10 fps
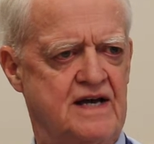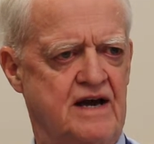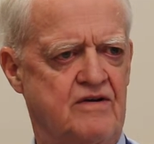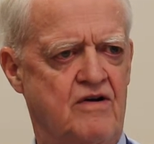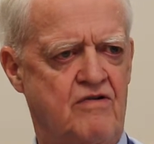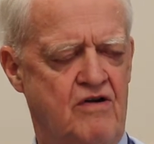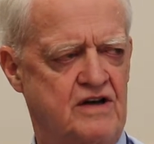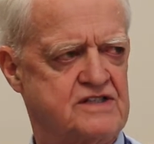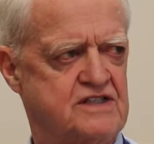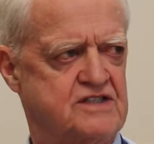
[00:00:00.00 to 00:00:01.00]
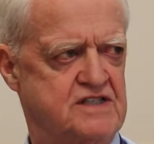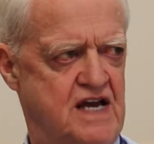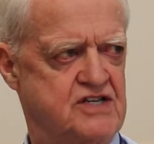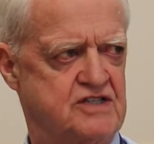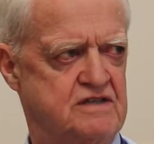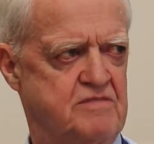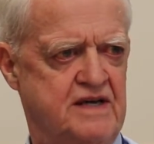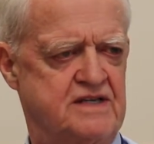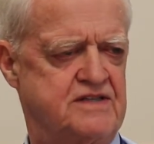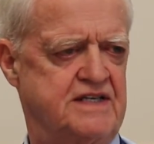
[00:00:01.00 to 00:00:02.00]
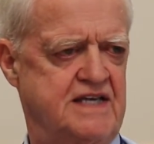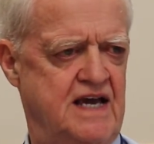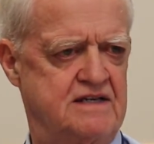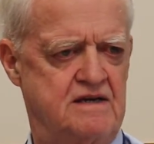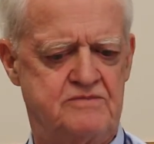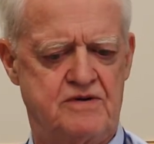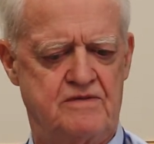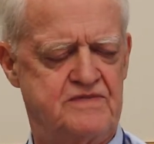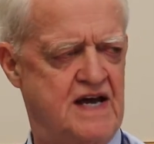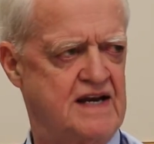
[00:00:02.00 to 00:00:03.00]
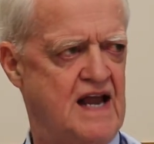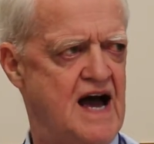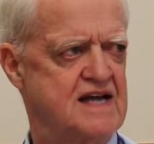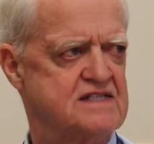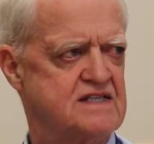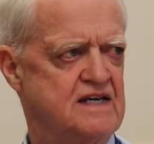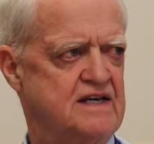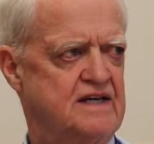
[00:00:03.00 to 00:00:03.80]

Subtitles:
down across this nation because they can't observe deadlines,